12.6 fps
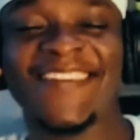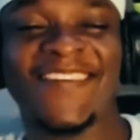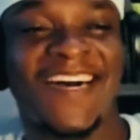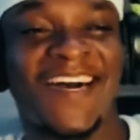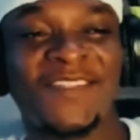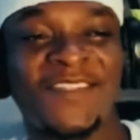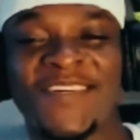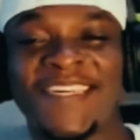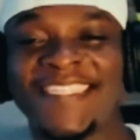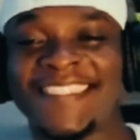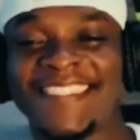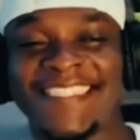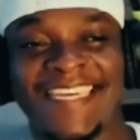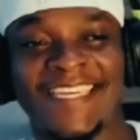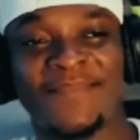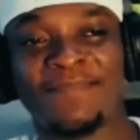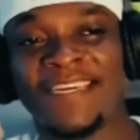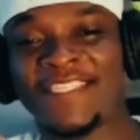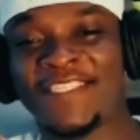So I was going to say,
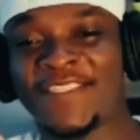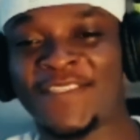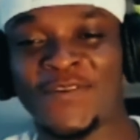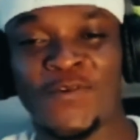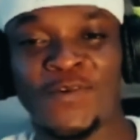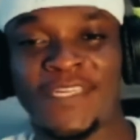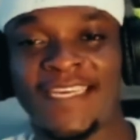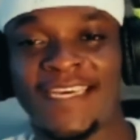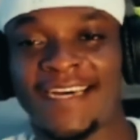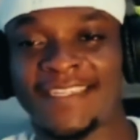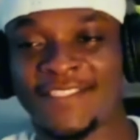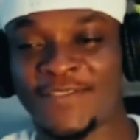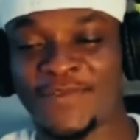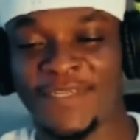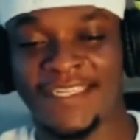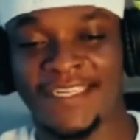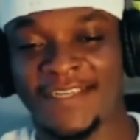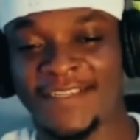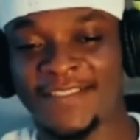you mentioned OD hacks
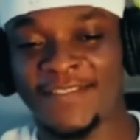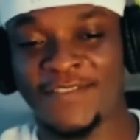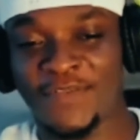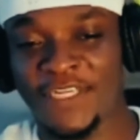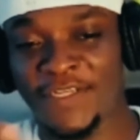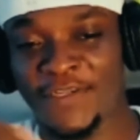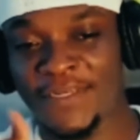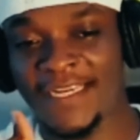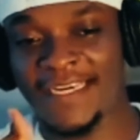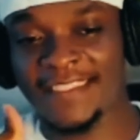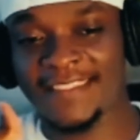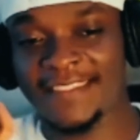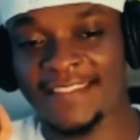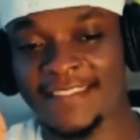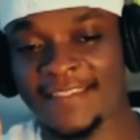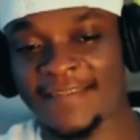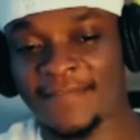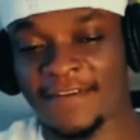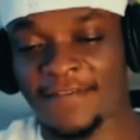during your last
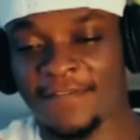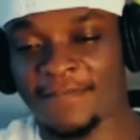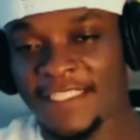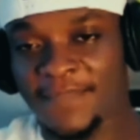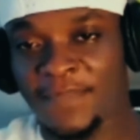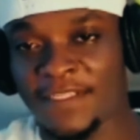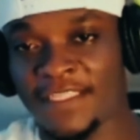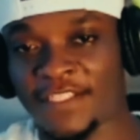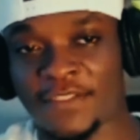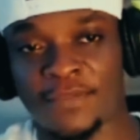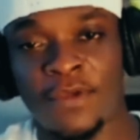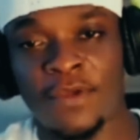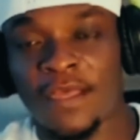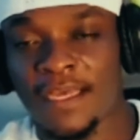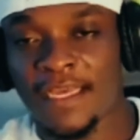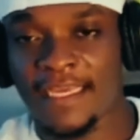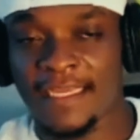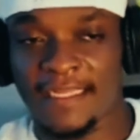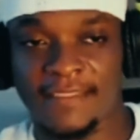explanation.
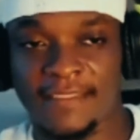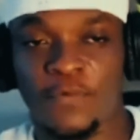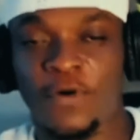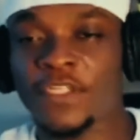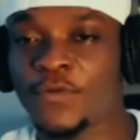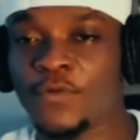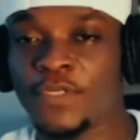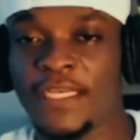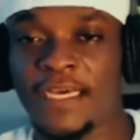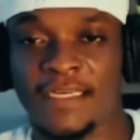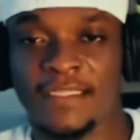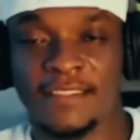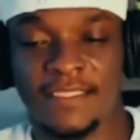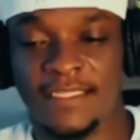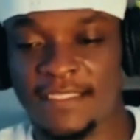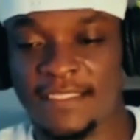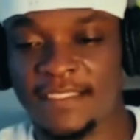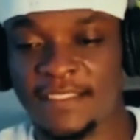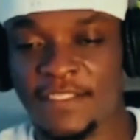What's OD hacks?
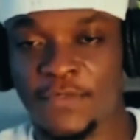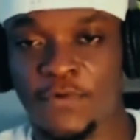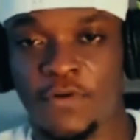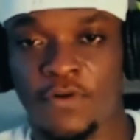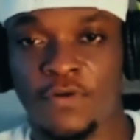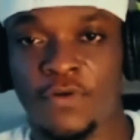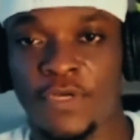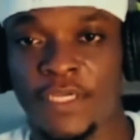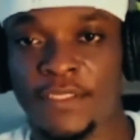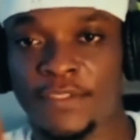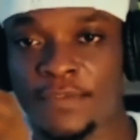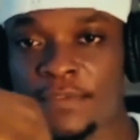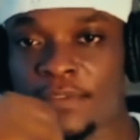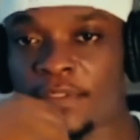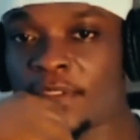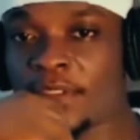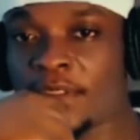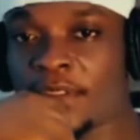Is it still ongoing too?